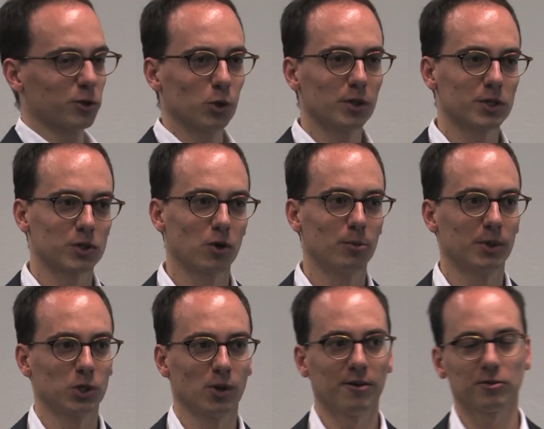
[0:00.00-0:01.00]
of doing so,
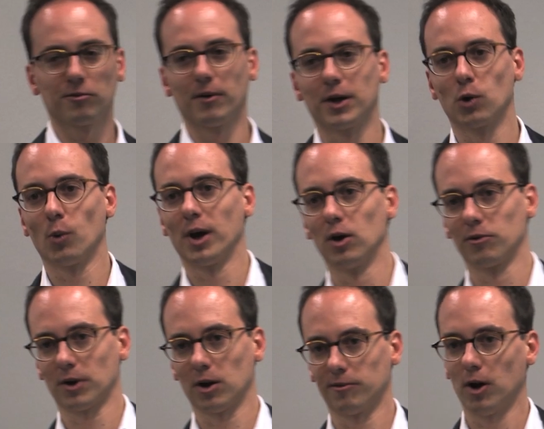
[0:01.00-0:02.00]
but you have to find a way
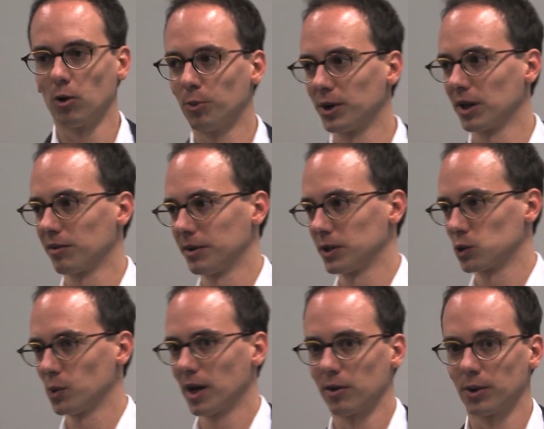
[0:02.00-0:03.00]
of kind of how bringing things
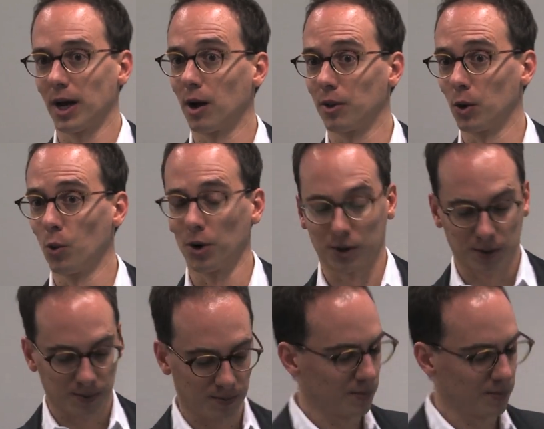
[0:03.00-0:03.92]
together and how they work.